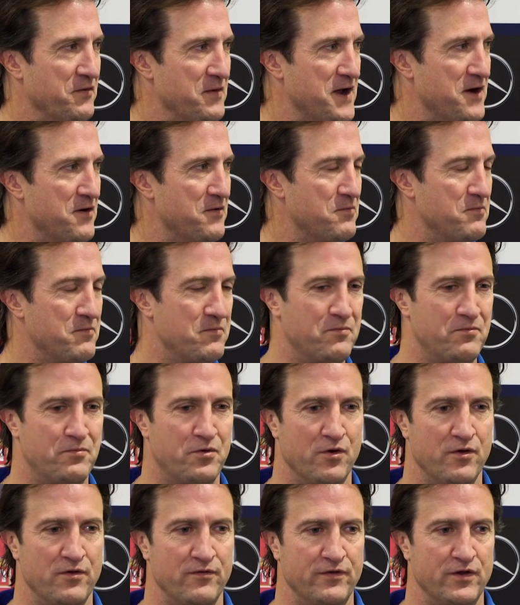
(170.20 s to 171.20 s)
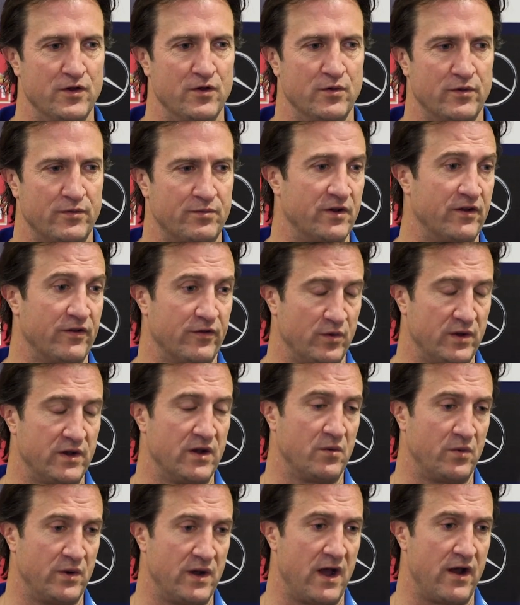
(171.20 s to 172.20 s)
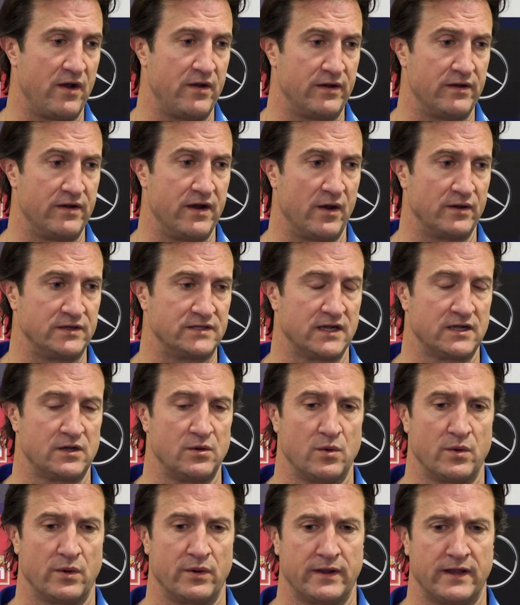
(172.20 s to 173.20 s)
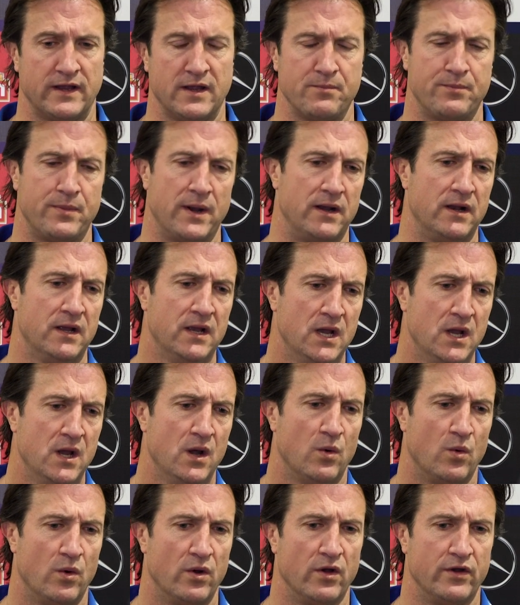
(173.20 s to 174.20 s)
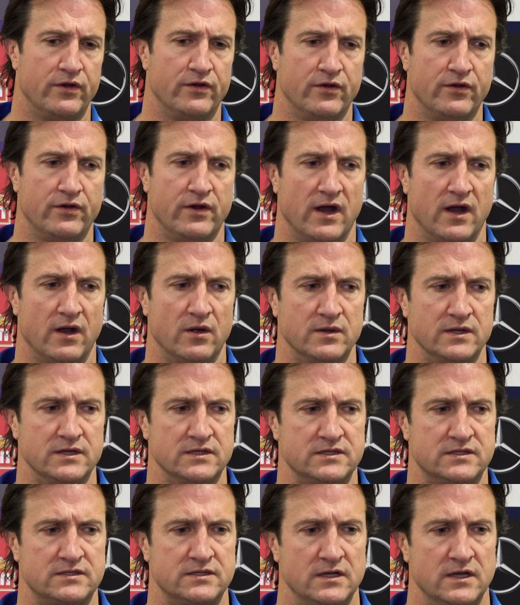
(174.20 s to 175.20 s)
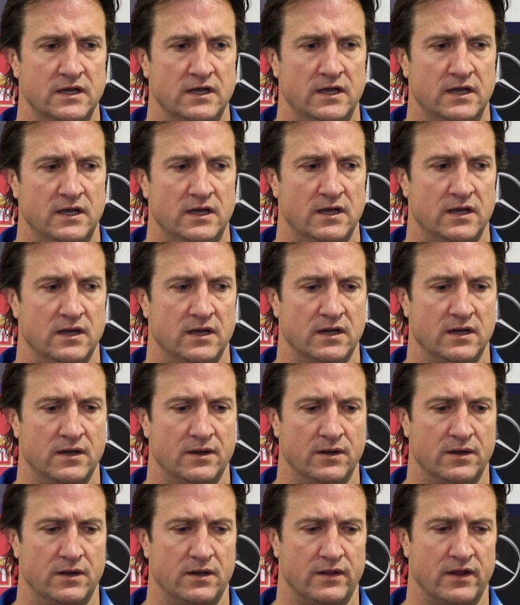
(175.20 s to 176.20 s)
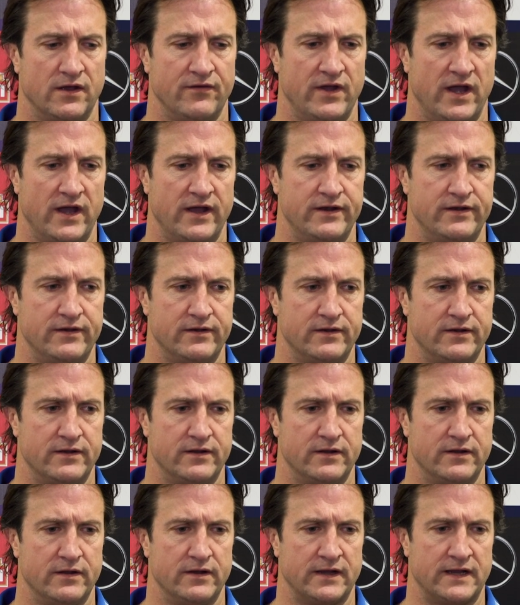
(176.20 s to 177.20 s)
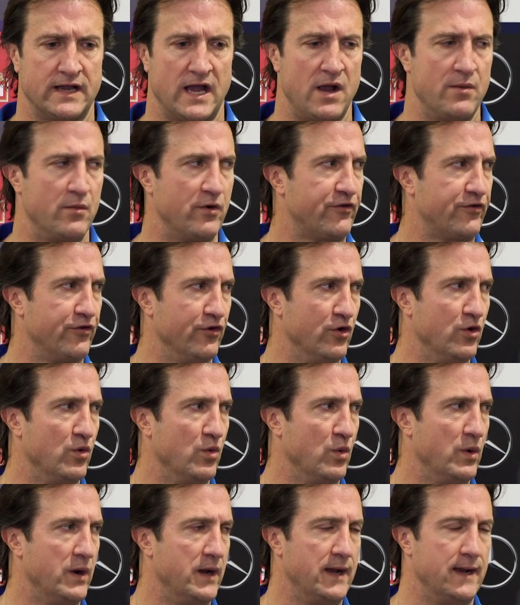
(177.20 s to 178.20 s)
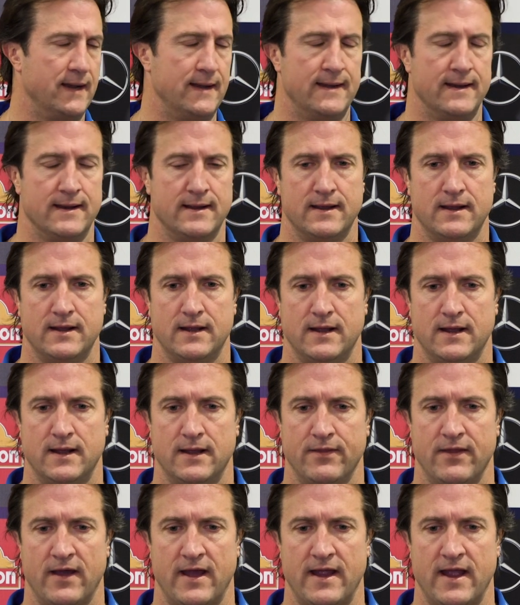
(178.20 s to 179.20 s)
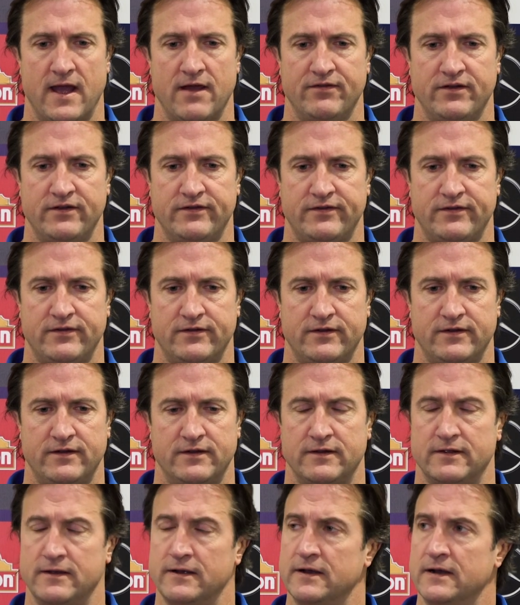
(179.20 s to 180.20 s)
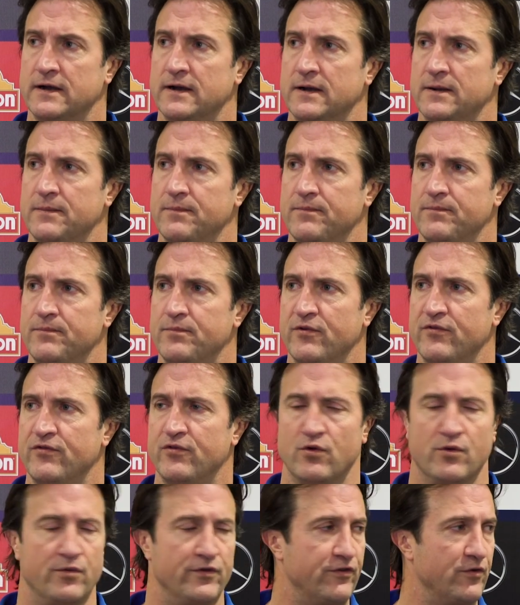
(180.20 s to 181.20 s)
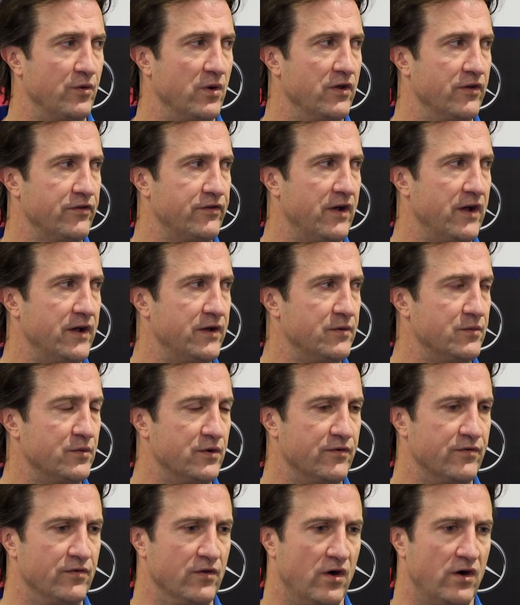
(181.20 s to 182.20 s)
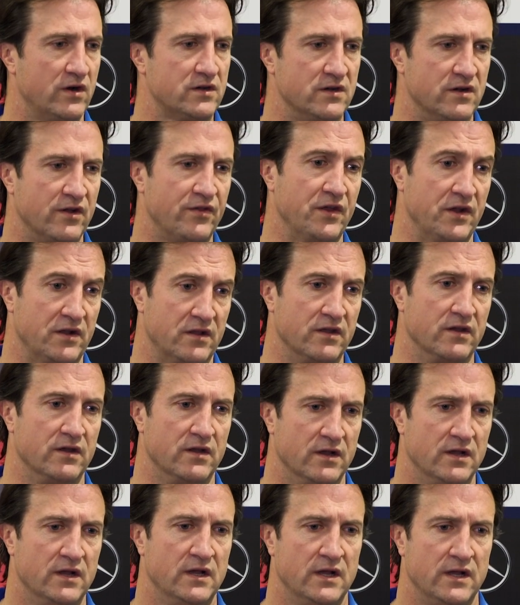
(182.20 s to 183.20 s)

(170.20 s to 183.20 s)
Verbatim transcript: from our point of view because we don't we don't know exactly what we're going to get. But what I do know is uh, they've had a game or two when they haven't um, performed as well as they would have liked. And I think the,